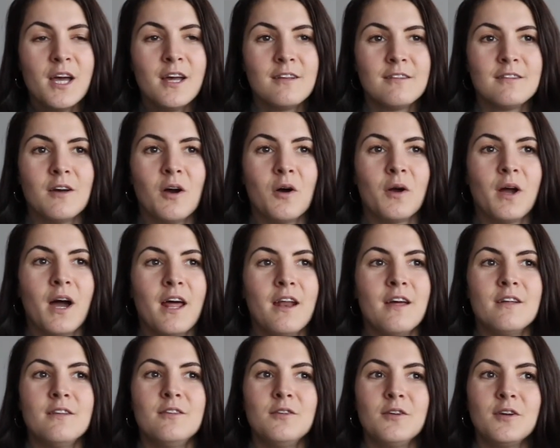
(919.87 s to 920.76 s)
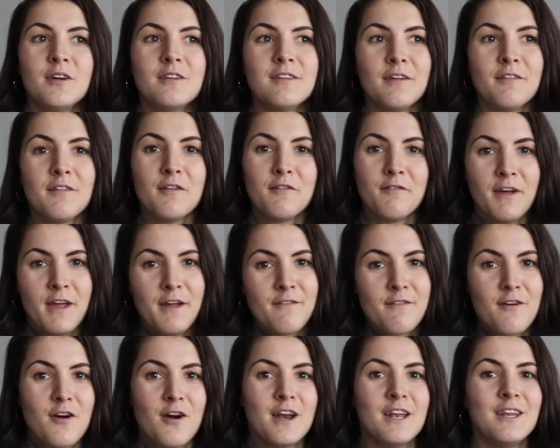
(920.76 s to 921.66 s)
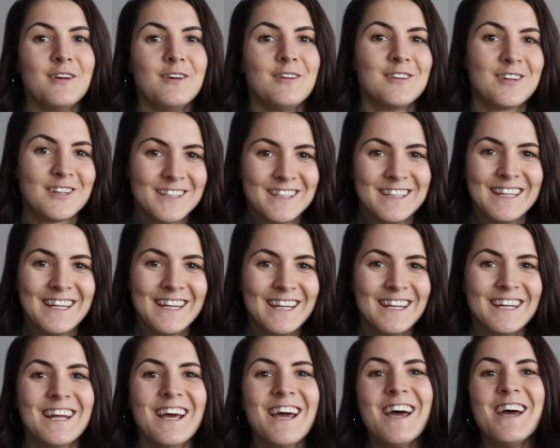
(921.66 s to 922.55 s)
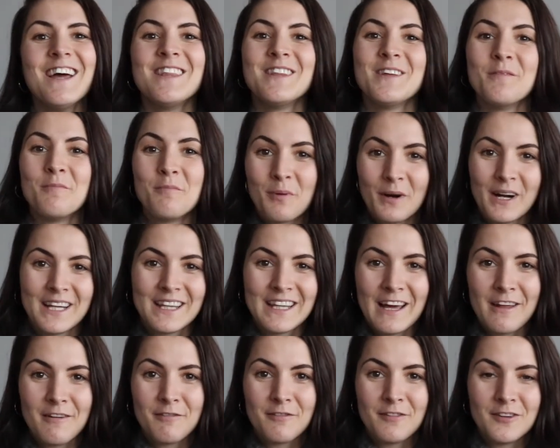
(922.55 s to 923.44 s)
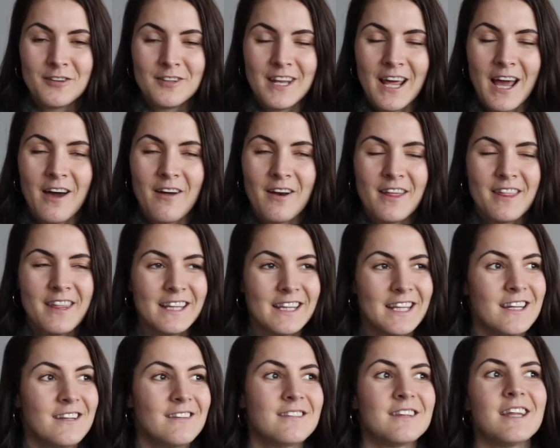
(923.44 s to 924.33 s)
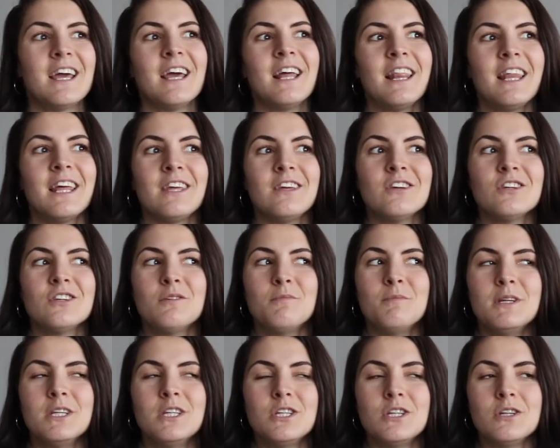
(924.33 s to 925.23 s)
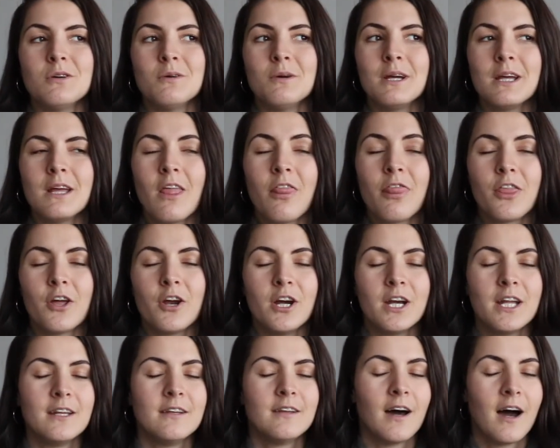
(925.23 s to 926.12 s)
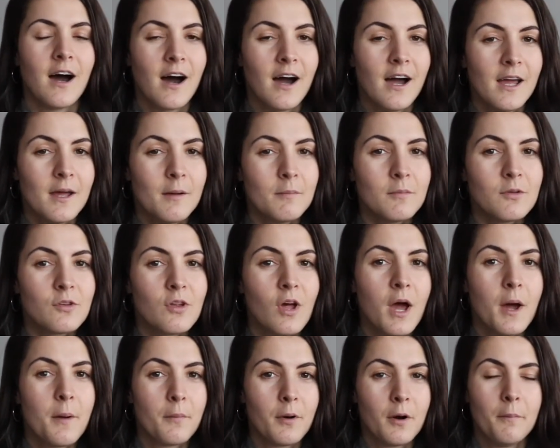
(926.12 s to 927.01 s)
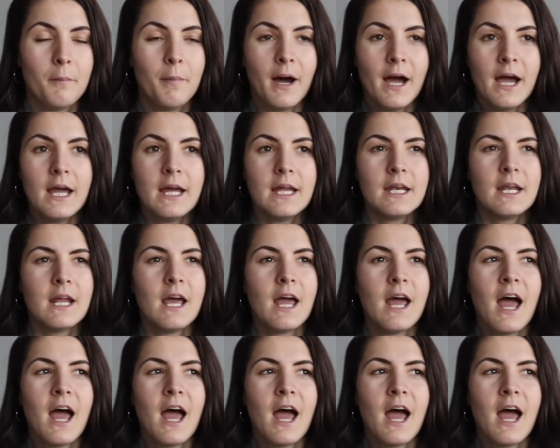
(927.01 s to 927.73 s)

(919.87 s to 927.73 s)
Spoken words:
So kind of do yourself a favor and use your teeth to break that food down. I think they say like you should be chewing it 30 times per bite.